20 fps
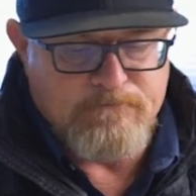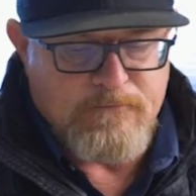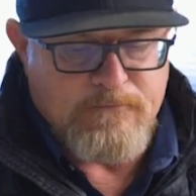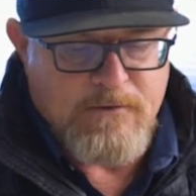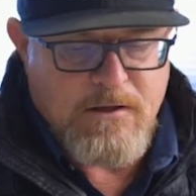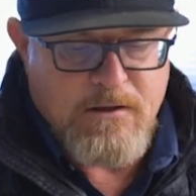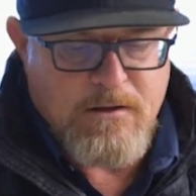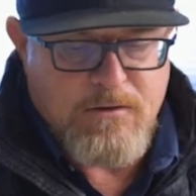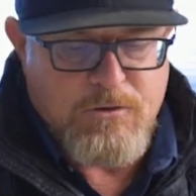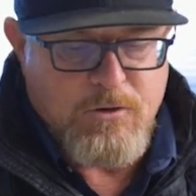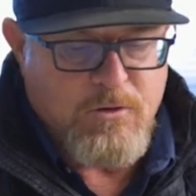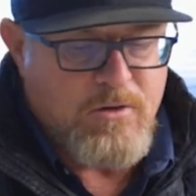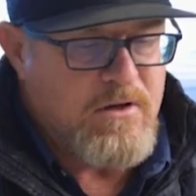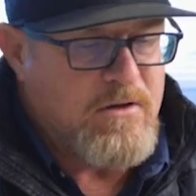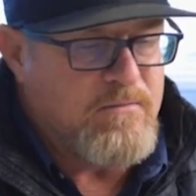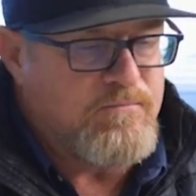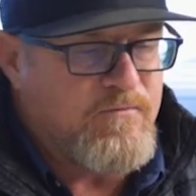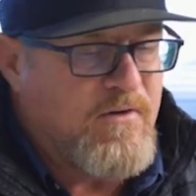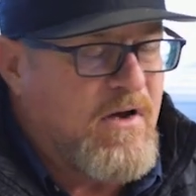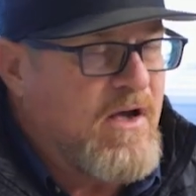
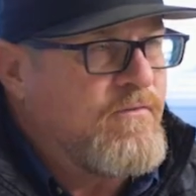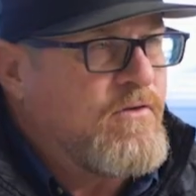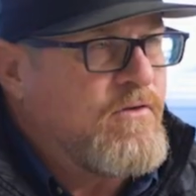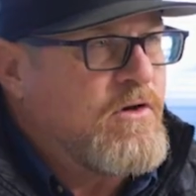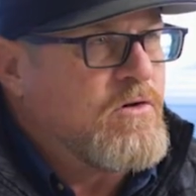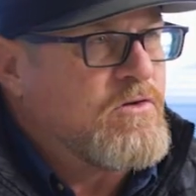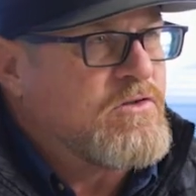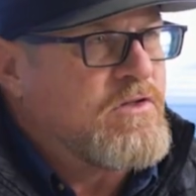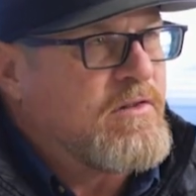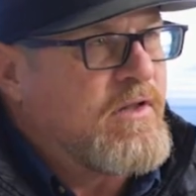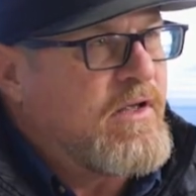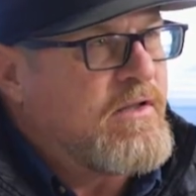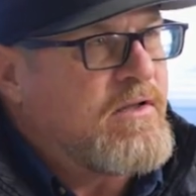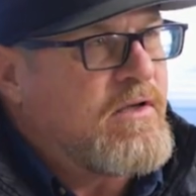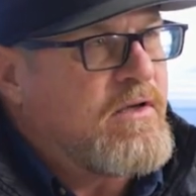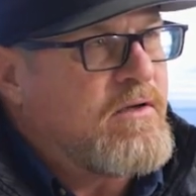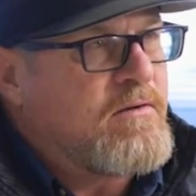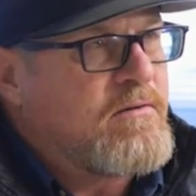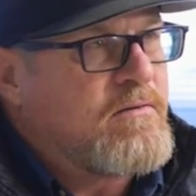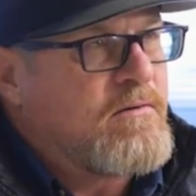35 years in
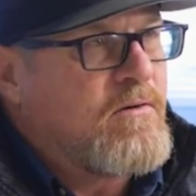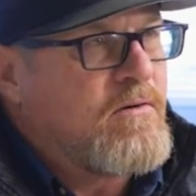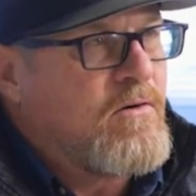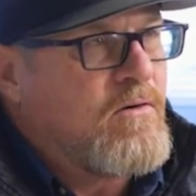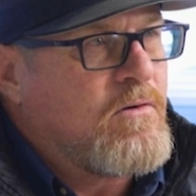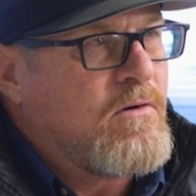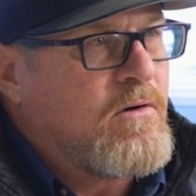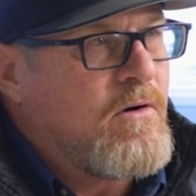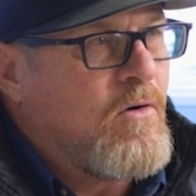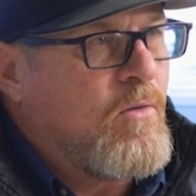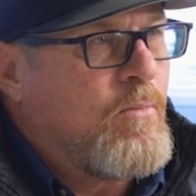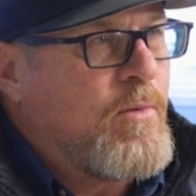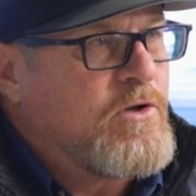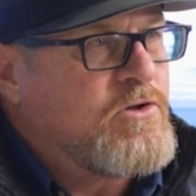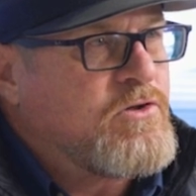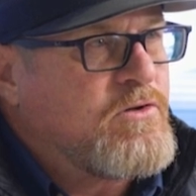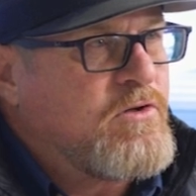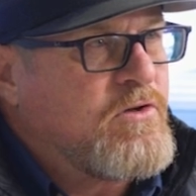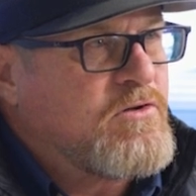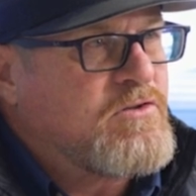lending, a whole
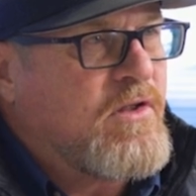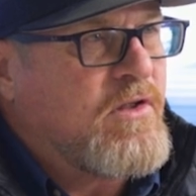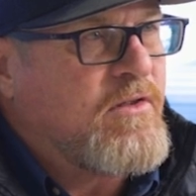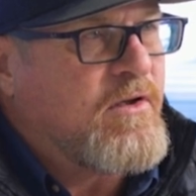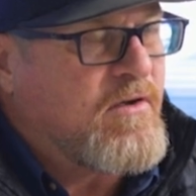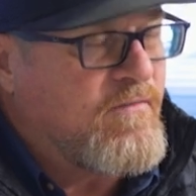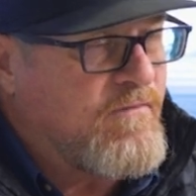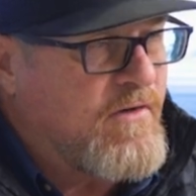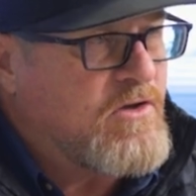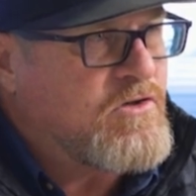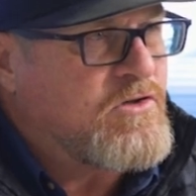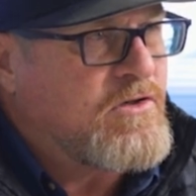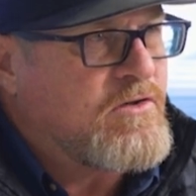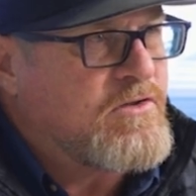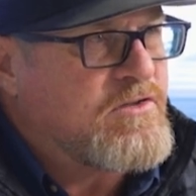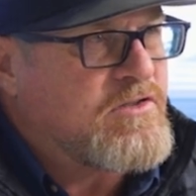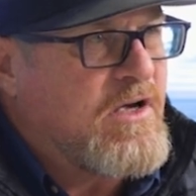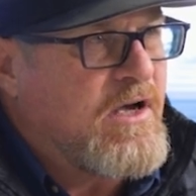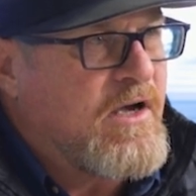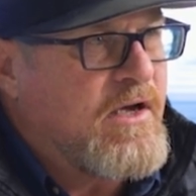bunch of those on the
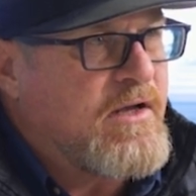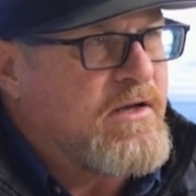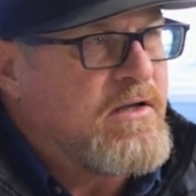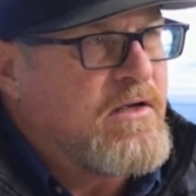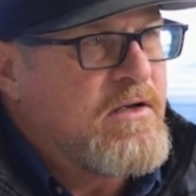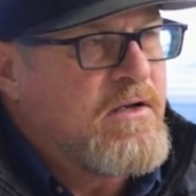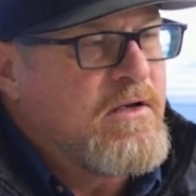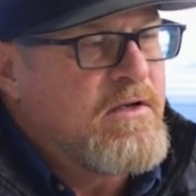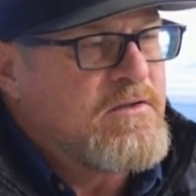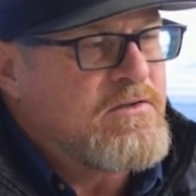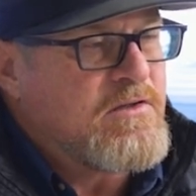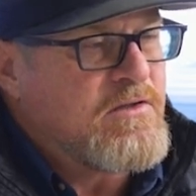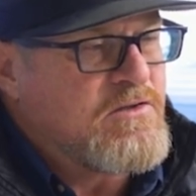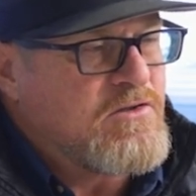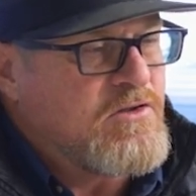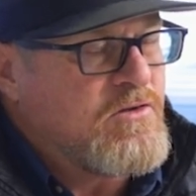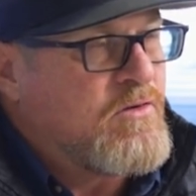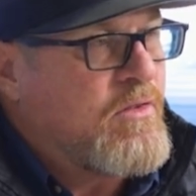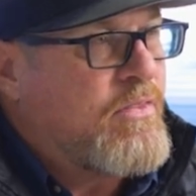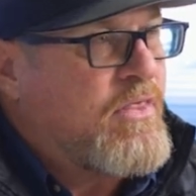conventional side,
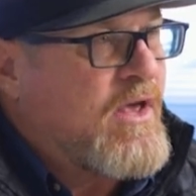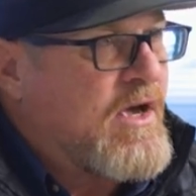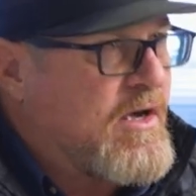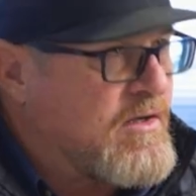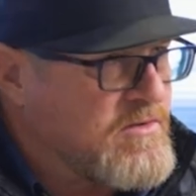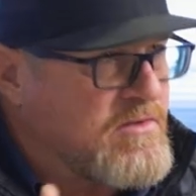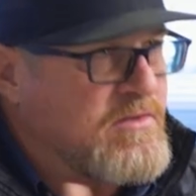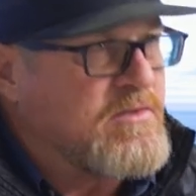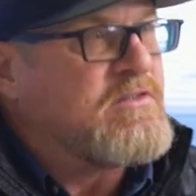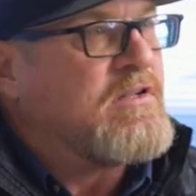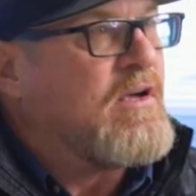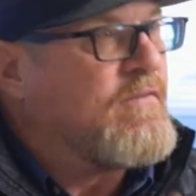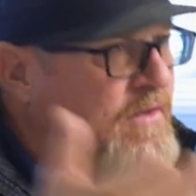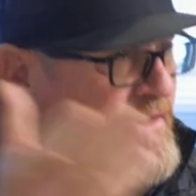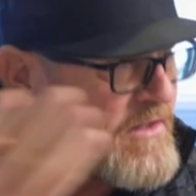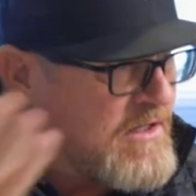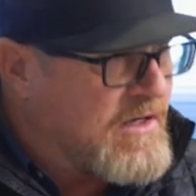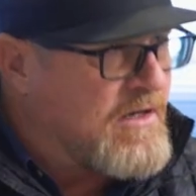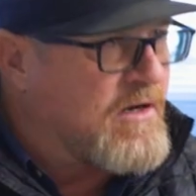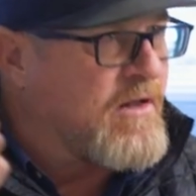since
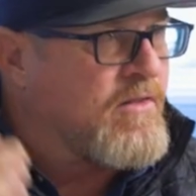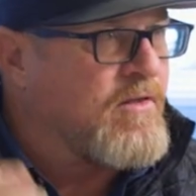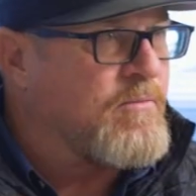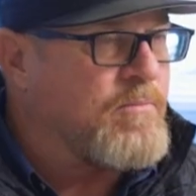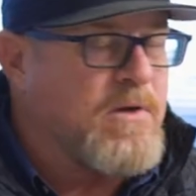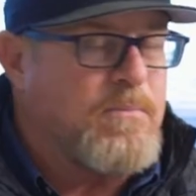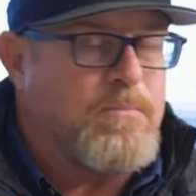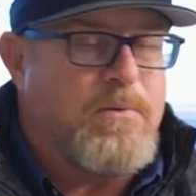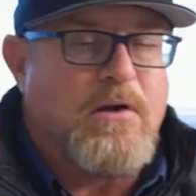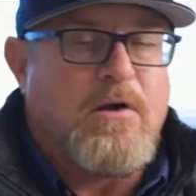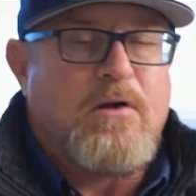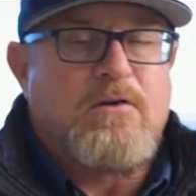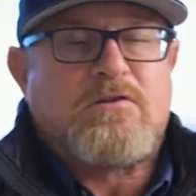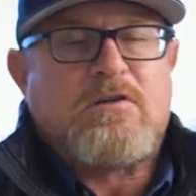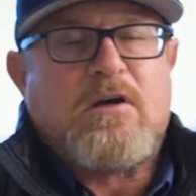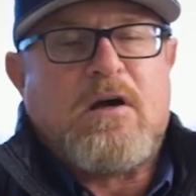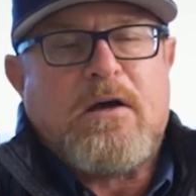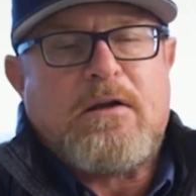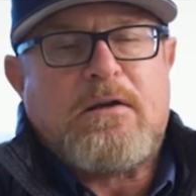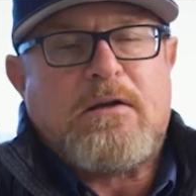2017 on the BPL
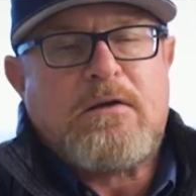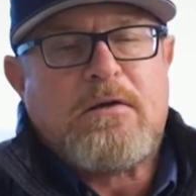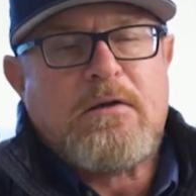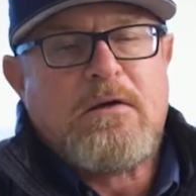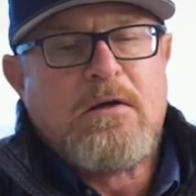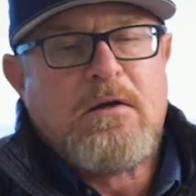side.